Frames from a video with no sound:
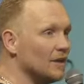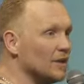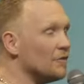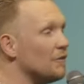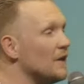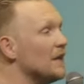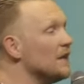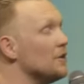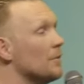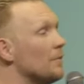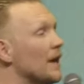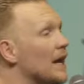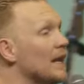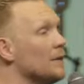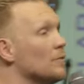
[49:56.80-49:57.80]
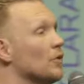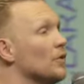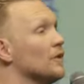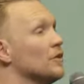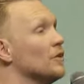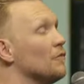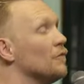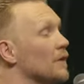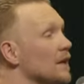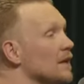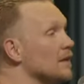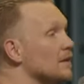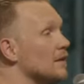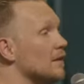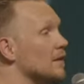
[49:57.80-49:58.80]
you're feeding your belly more than you're
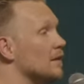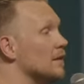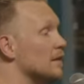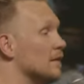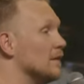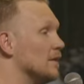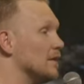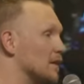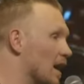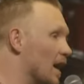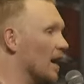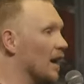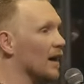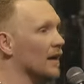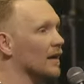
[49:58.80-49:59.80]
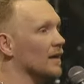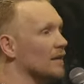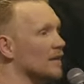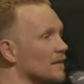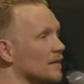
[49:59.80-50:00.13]
feeding God.